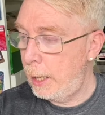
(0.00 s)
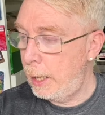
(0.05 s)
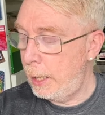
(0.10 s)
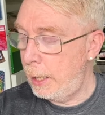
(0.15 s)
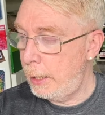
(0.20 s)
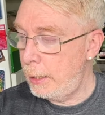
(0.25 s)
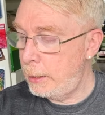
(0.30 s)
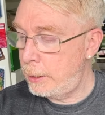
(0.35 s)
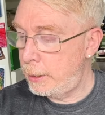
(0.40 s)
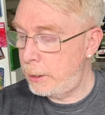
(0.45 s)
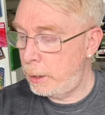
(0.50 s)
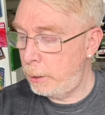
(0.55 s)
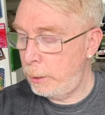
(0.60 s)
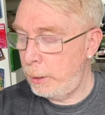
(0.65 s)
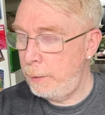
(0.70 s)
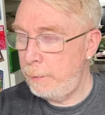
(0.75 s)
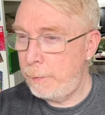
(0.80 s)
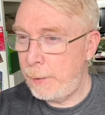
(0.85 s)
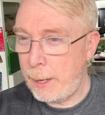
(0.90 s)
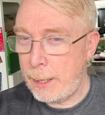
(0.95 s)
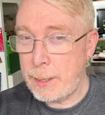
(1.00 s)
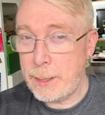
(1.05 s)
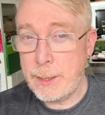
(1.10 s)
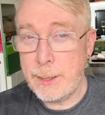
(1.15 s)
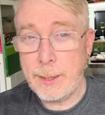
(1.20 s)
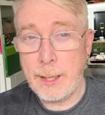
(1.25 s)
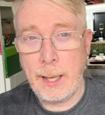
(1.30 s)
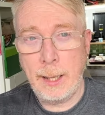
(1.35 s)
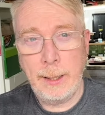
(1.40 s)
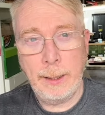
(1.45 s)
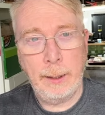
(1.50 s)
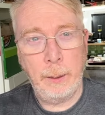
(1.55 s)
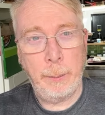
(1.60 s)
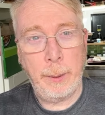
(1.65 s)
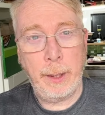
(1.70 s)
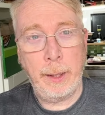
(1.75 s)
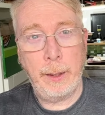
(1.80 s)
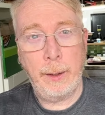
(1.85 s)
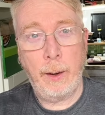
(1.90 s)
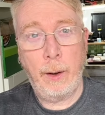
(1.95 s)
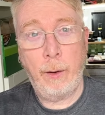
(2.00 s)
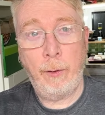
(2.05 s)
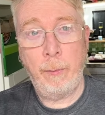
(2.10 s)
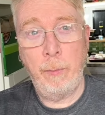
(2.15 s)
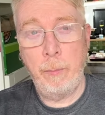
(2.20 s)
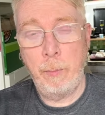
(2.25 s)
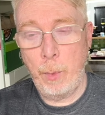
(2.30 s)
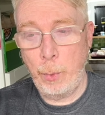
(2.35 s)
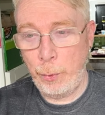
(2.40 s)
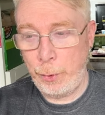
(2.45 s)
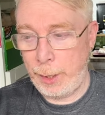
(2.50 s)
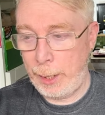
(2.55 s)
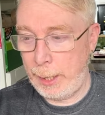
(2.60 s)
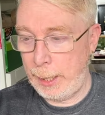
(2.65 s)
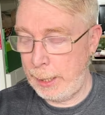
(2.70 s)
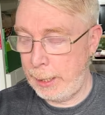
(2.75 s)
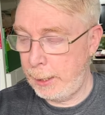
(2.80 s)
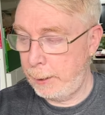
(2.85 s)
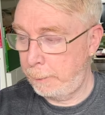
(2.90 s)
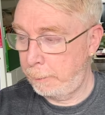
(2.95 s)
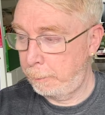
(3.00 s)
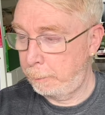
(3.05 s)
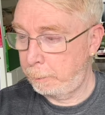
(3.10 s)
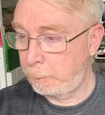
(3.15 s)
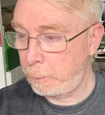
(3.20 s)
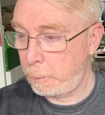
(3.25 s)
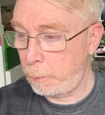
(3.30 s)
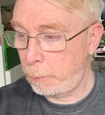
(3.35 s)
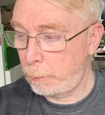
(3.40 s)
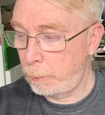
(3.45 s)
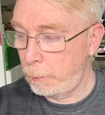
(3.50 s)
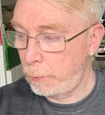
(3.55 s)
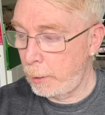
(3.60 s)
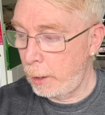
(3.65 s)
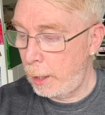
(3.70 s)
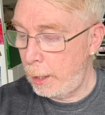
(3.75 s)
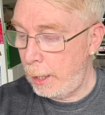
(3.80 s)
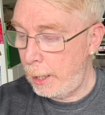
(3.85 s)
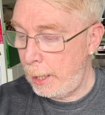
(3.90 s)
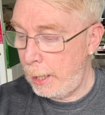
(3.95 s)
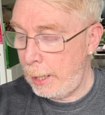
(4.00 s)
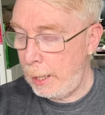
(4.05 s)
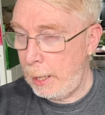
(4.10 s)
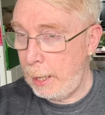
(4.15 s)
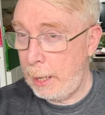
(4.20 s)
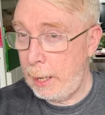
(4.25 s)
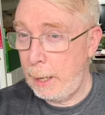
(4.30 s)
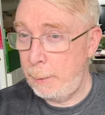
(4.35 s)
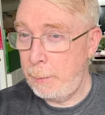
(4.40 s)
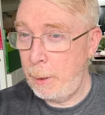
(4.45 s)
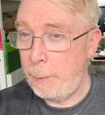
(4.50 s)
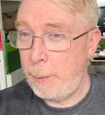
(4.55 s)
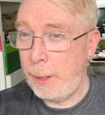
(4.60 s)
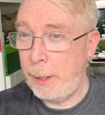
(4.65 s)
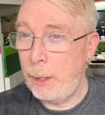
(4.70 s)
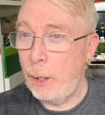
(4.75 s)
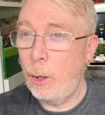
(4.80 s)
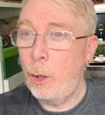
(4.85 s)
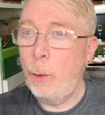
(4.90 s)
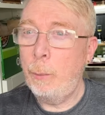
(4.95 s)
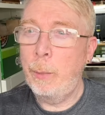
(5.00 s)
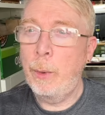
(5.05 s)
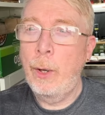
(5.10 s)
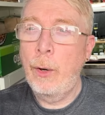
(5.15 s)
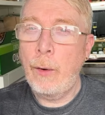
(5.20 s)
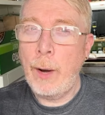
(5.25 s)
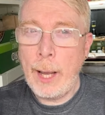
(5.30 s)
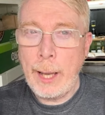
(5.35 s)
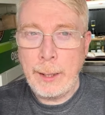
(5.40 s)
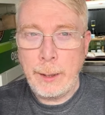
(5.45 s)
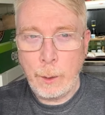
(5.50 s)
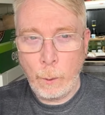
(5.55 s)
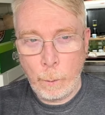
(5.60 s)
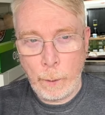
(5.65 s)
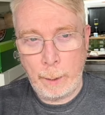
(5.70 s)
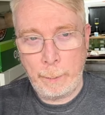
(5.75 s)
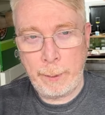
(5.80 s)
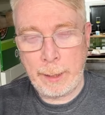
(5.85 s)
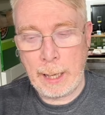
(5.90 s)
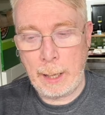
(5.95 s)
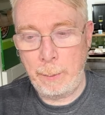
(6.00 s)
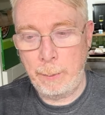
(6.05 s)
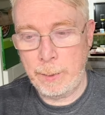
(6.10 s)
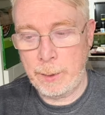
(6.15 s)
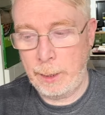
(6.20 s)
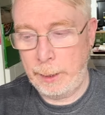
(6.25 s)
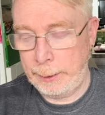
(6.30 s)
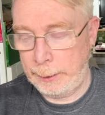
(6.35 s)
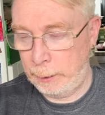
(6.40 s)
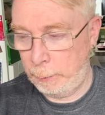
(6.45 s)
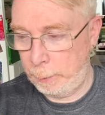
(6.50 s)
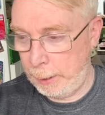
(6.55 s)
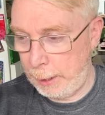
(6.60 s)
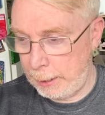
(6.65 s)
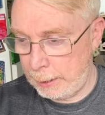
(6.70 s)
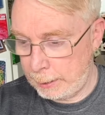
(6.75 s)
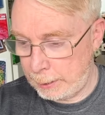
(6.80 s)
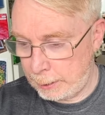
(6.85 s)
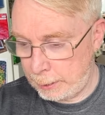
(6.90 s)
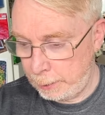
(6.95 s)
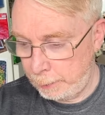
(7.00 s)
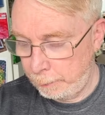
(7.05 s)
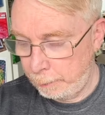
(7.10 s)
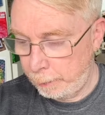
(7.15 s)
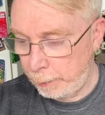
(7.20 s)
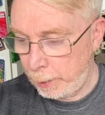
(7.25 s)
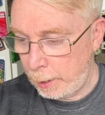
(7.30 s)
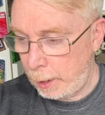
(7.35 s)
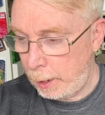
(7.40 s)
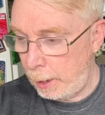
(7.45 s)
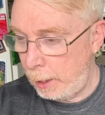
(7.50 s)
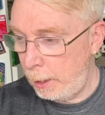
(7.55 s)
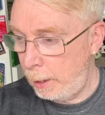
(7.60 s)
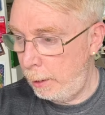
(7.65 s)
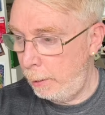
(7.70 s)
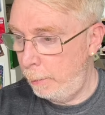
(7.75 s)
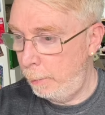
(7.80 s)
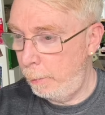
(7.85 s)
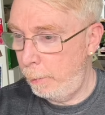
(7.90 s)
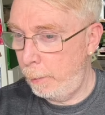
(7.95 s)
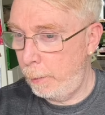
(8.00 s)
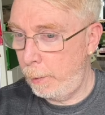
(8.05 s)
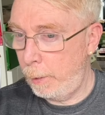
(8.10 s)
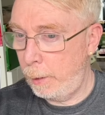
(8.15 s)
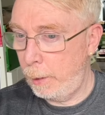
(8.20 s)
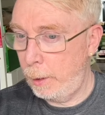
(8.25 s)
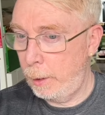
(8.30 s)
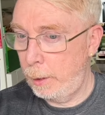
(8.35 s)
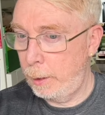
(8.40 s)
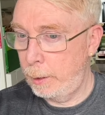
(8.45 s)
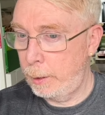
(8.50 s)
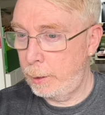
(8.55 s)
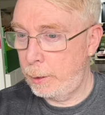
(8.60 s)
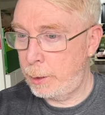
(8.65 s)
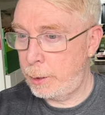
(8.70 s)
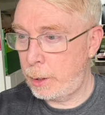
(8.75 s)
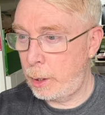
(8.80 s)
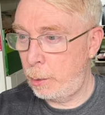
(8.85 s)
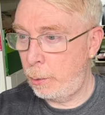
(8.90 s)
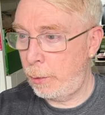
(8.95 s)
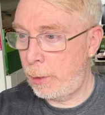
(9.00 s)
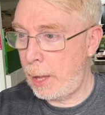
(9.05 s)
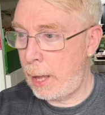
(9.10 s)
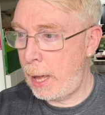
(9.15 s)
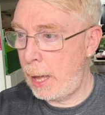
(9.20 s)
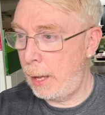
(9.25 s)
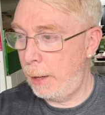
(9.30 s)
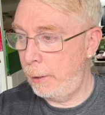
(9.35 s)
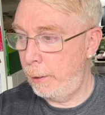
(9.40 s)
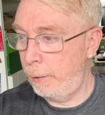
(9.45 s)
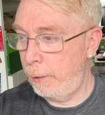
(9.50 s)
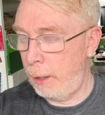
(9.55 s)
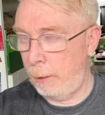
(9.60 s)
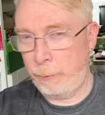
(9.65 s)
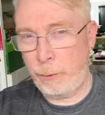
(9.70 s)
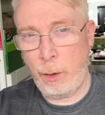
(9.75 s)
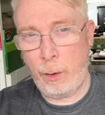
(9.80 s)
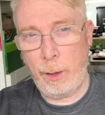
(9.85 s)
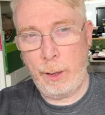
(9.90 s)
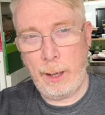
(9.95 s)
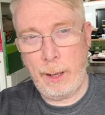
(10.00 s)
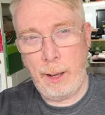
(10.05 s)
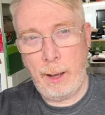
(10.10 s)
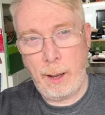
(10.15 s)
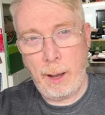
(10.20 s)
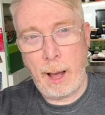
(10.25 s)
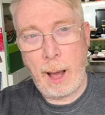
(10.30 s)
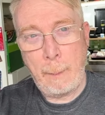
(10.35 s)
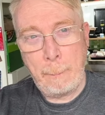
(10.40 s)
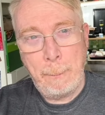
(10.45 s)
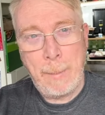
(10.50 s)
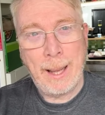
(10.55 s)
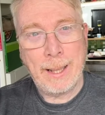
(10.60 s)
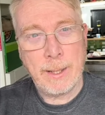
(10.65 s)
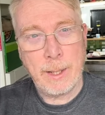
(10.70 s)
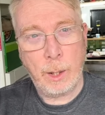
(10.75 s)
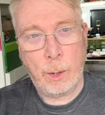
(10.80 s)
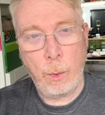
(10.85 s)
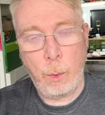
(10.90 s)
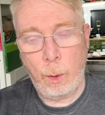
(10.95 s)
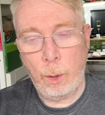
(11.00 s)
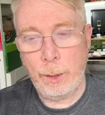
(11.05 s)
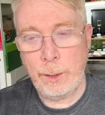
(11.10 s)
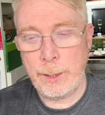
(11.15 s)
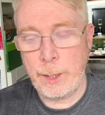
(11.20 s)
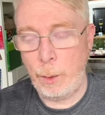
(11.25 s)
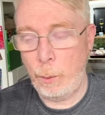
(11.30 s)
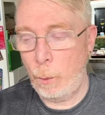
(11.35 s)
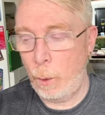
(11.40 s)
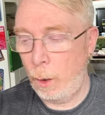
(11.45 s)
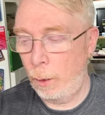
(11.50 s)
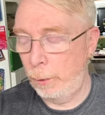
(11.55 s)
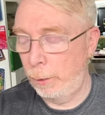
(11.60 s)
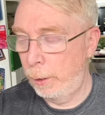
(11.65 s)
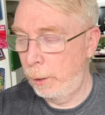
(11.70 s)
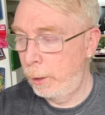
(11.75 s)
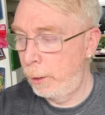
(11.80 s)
is to invest a little bit of money. Uh, maybe upgrade the webcams a little bit, um, so that I've got a better quality one.